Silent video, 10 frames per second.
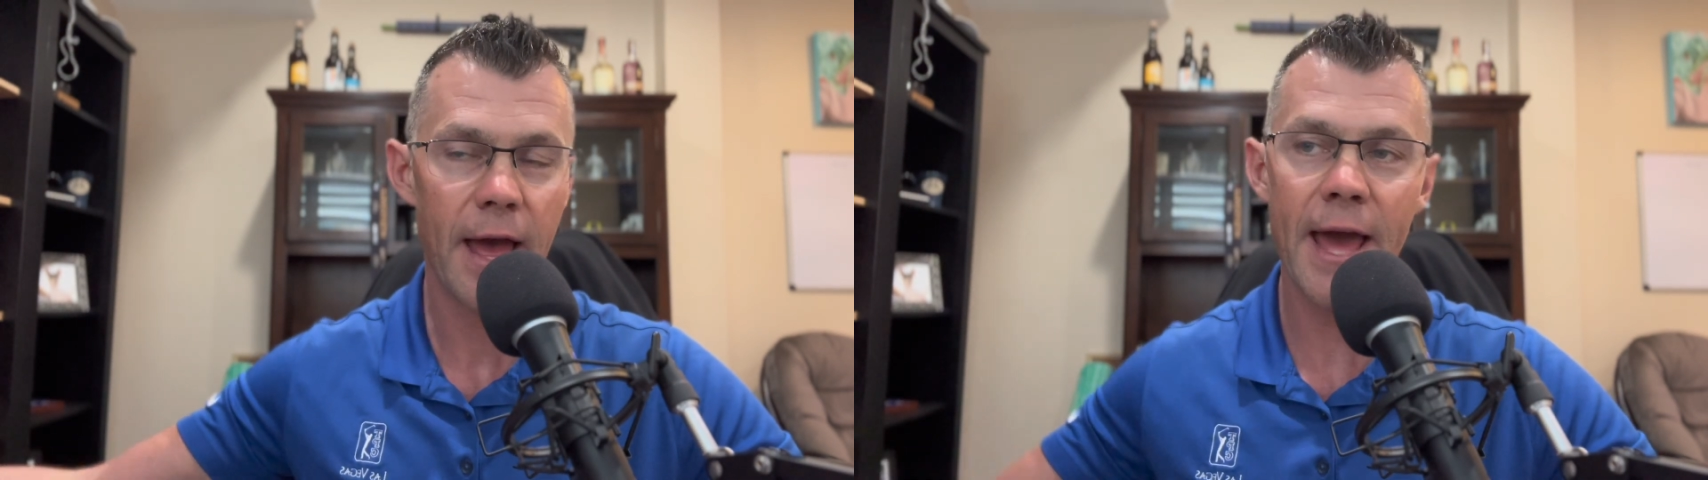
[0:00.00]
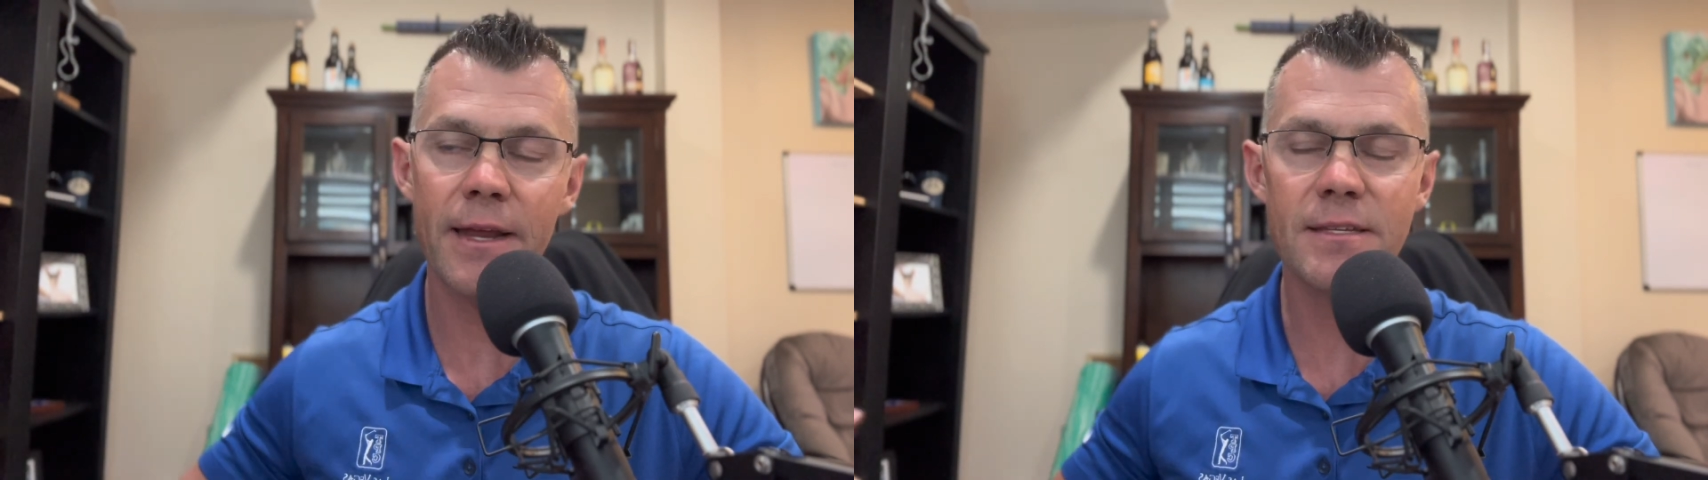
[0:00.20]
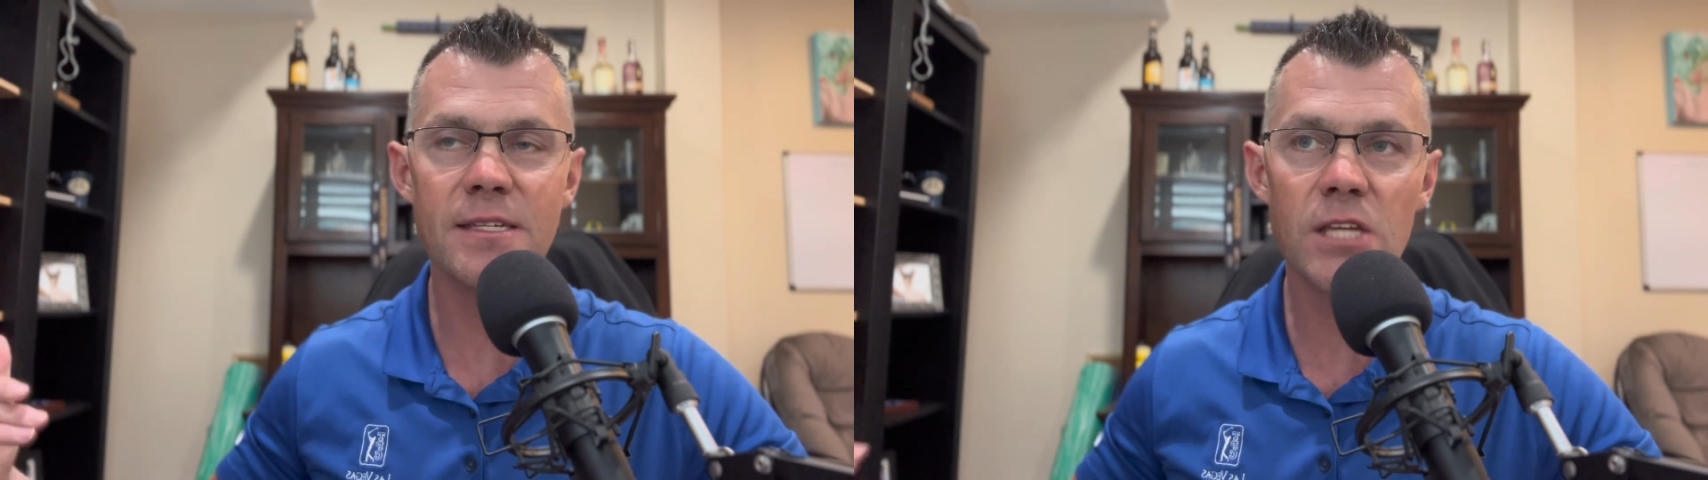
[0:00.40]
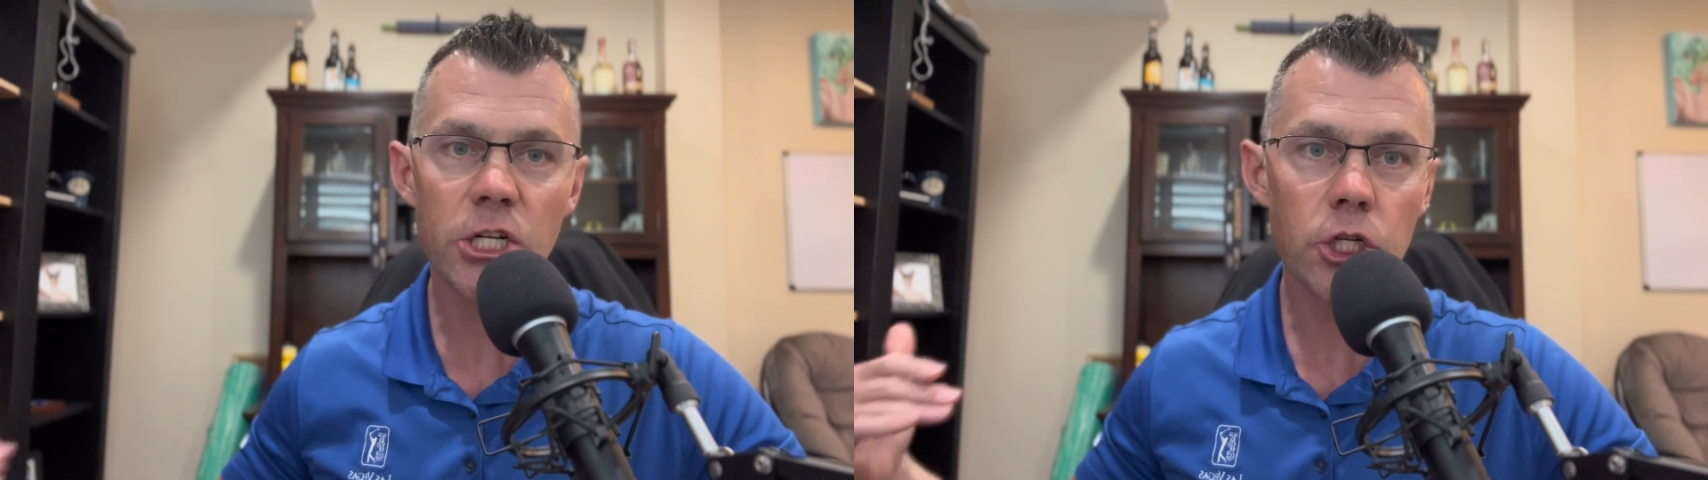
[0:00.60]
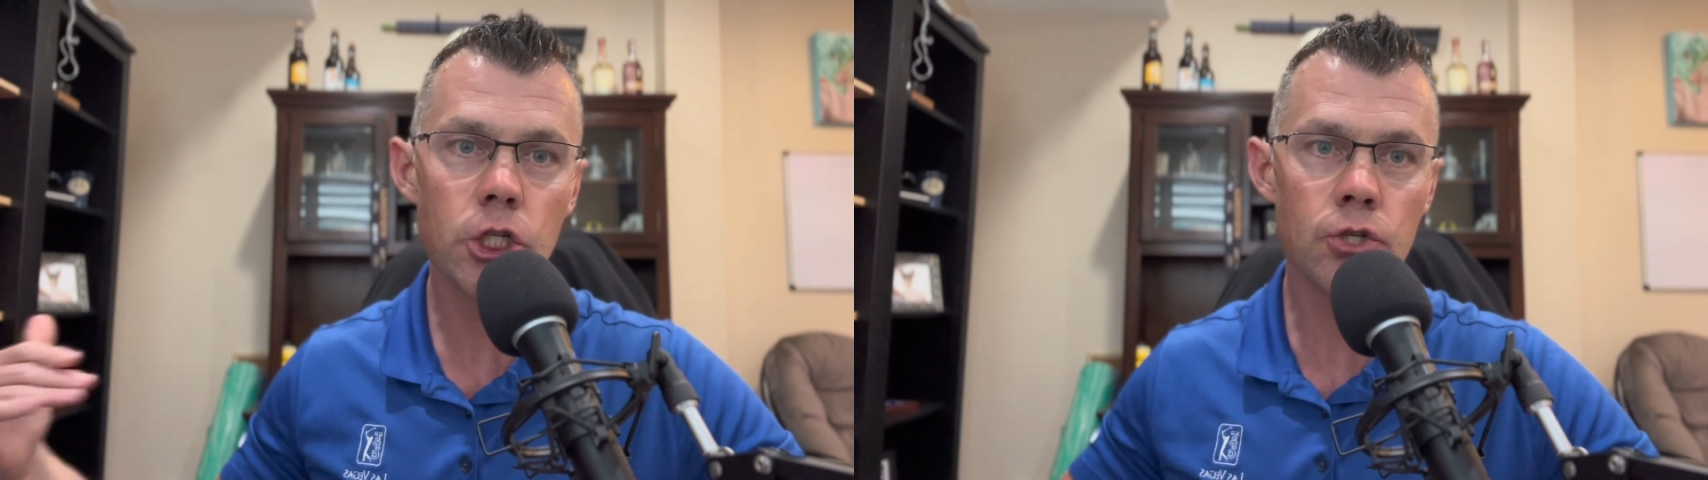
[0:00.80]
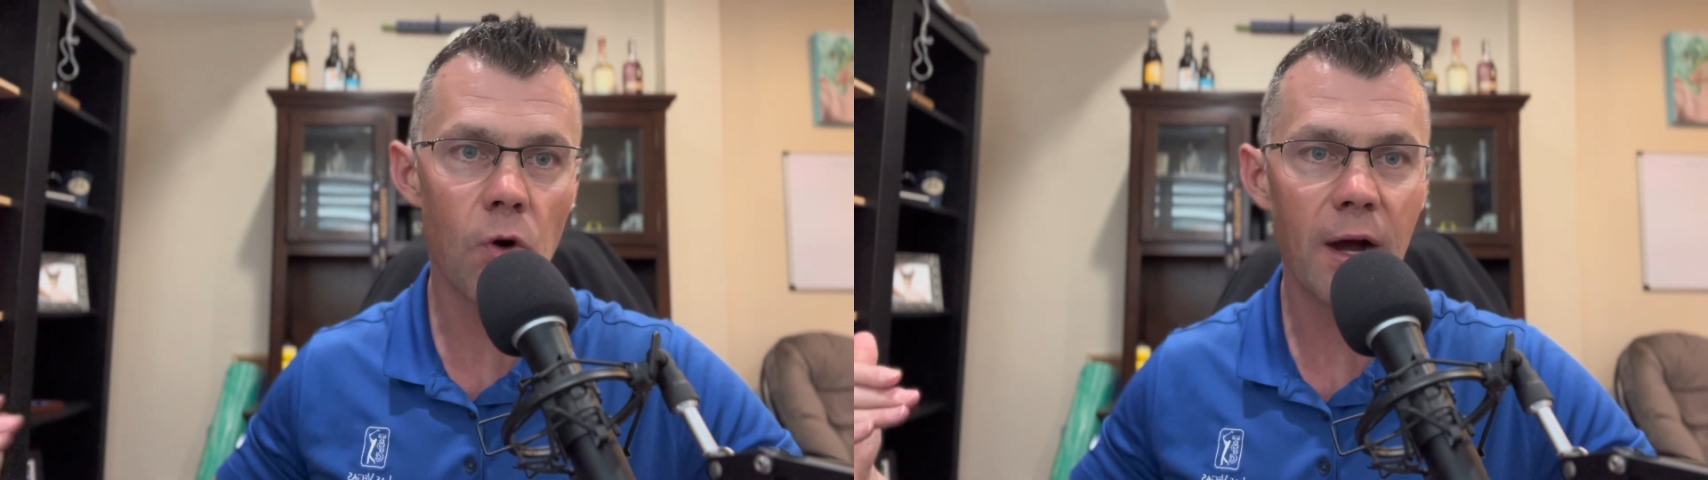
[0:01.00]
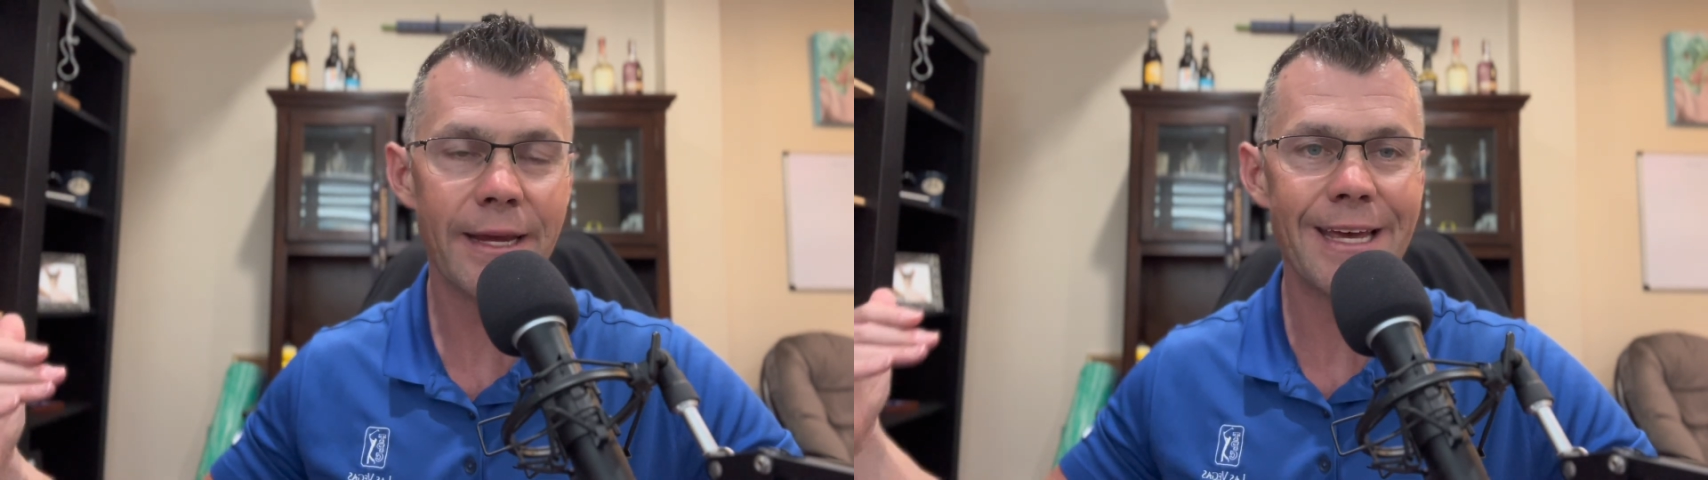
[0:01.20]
And it's such a drug